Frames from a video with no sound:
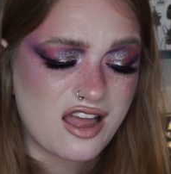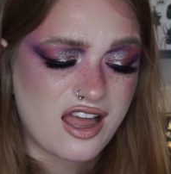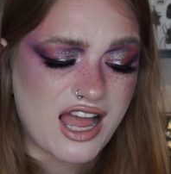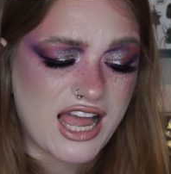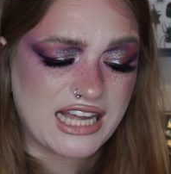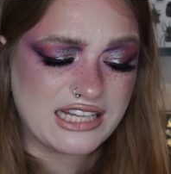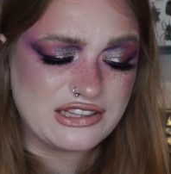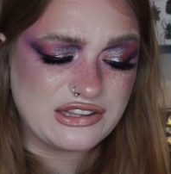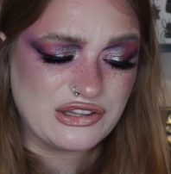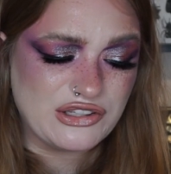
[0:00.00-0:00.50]

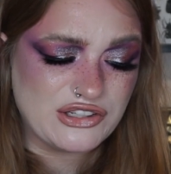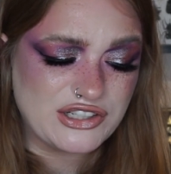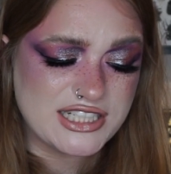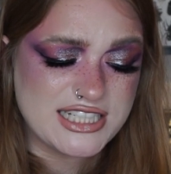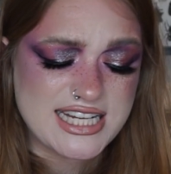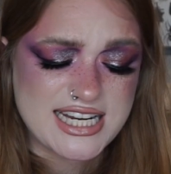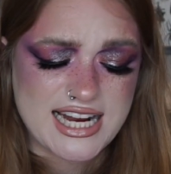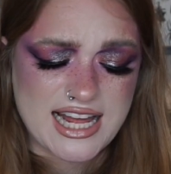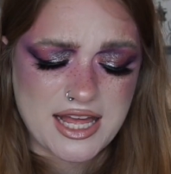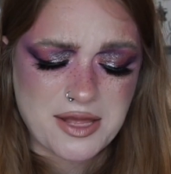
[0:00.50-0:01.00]
I looked
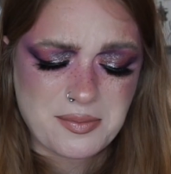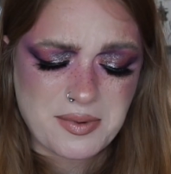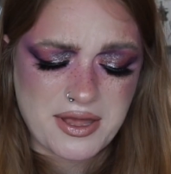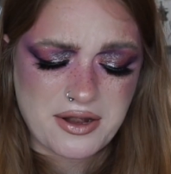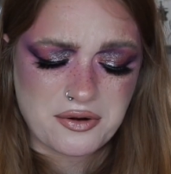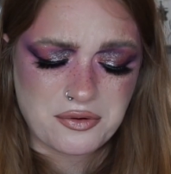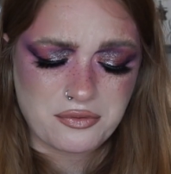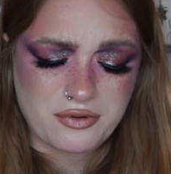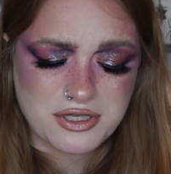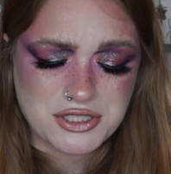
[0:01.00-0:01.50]
it up
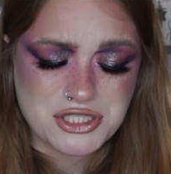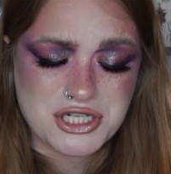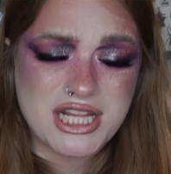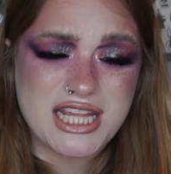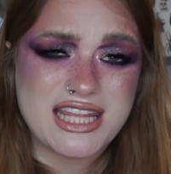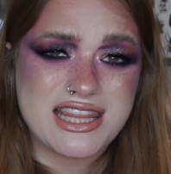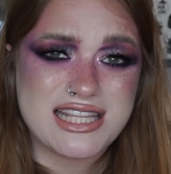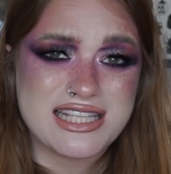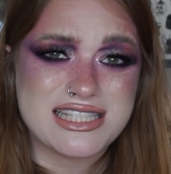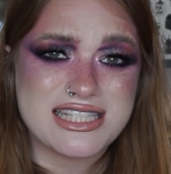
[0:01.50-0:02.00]
and
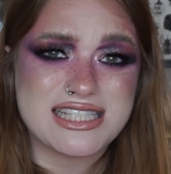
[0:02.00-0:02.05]
originally this